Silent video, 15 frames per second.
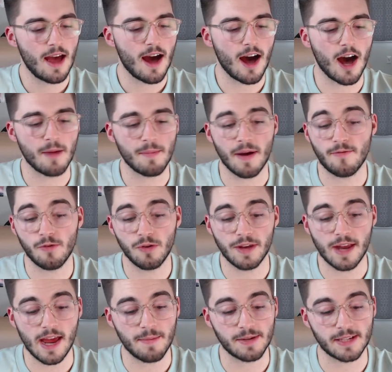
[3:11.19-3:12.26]
My full
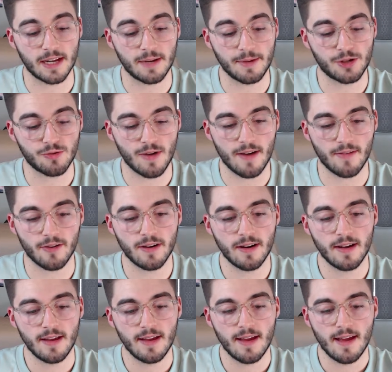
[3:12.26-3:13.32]
name is going to be Trevor